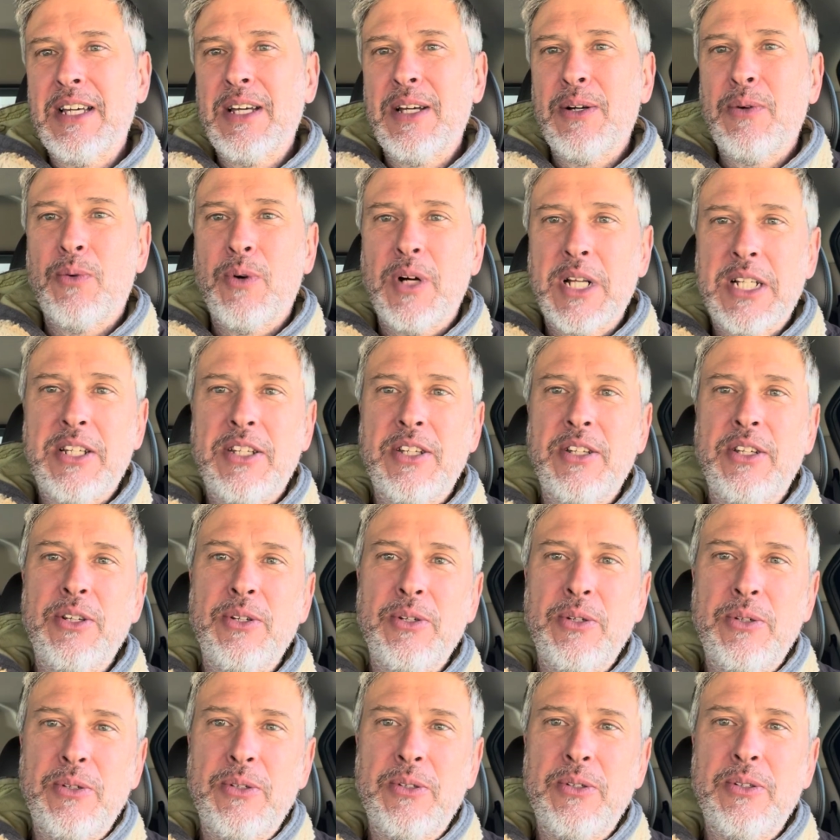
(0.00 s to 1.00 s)
what to
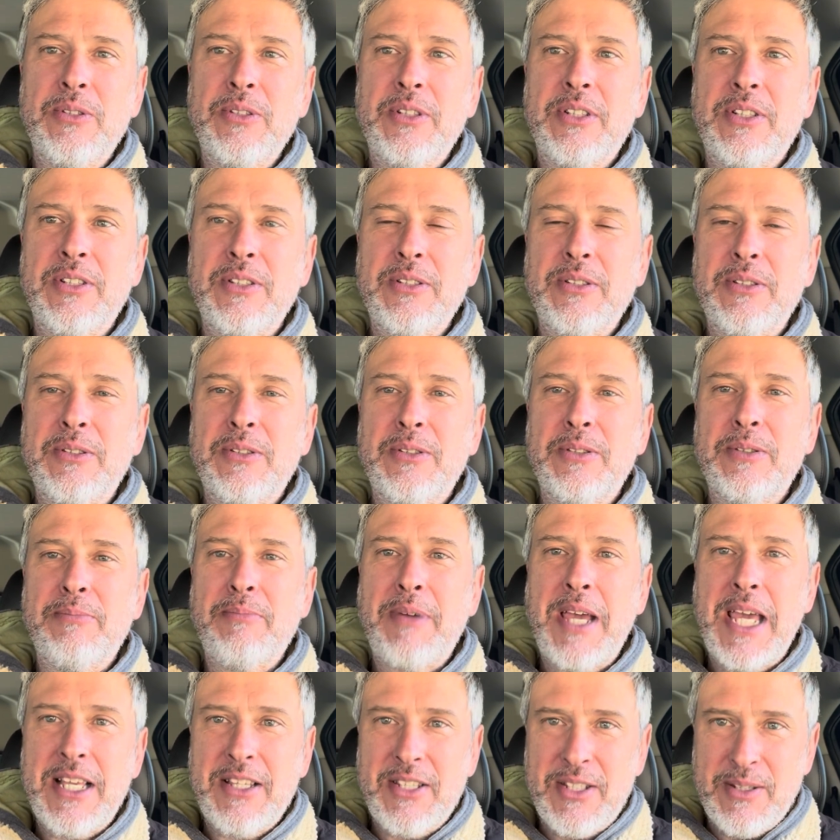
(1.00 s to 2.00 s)
do to
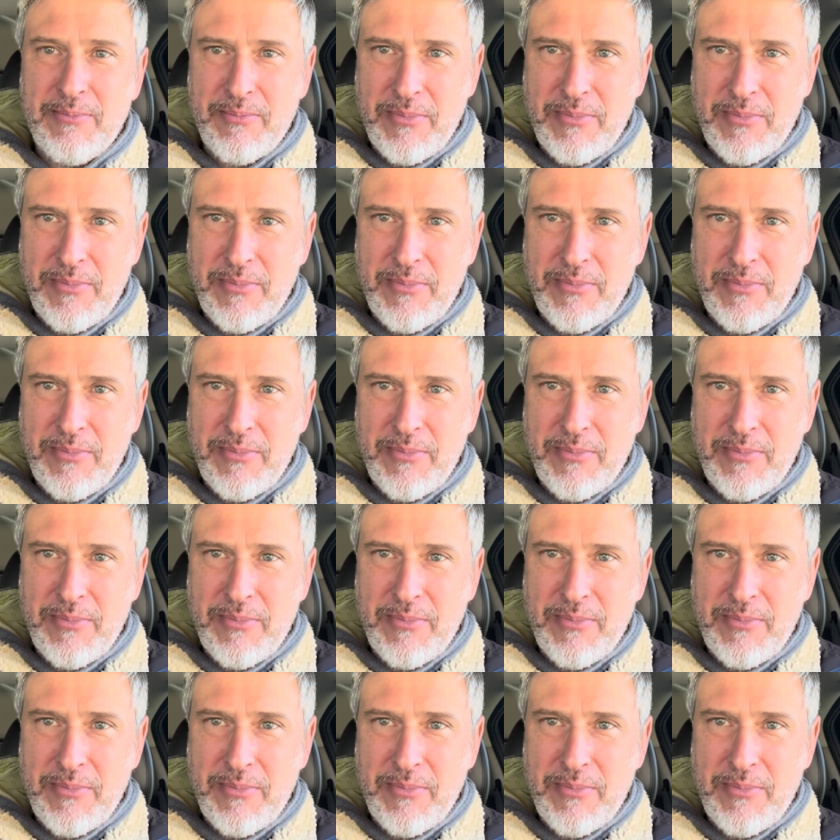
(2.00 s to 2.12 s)
make some